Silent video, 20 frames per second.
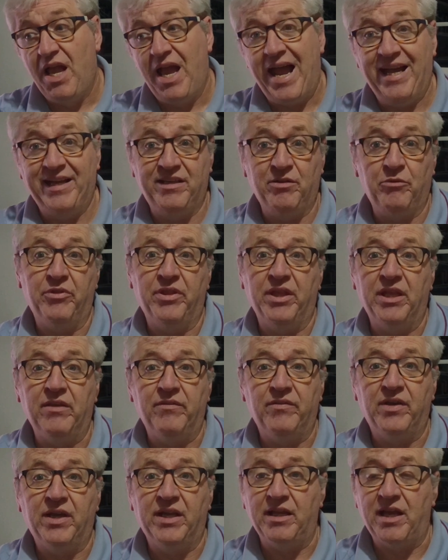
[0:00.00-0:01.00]
I don't think I've
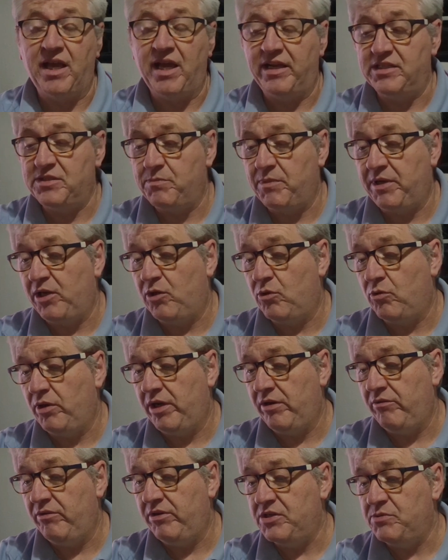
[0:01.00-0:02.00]
had as many
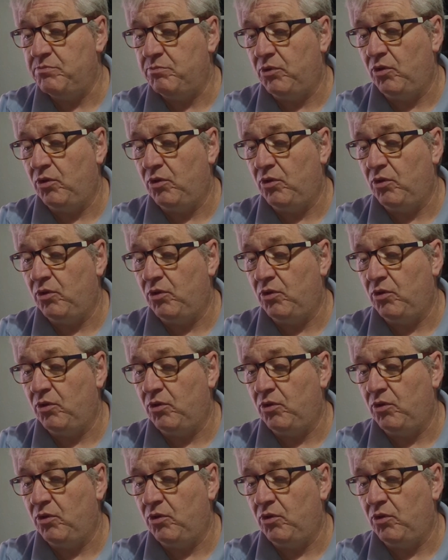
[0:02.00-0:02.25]
queries, but